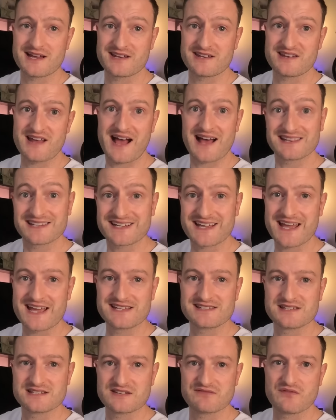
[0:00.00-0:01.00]
and
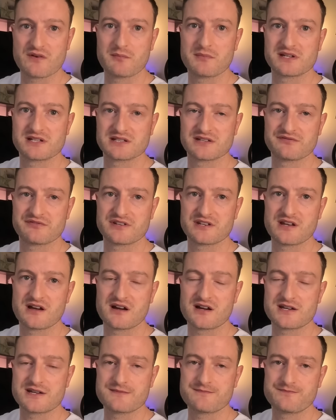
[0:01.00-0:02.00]
allocated in the middle of the
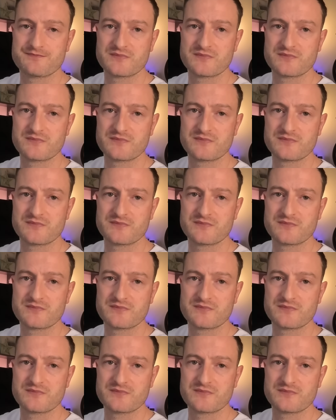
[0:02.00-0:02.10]
night.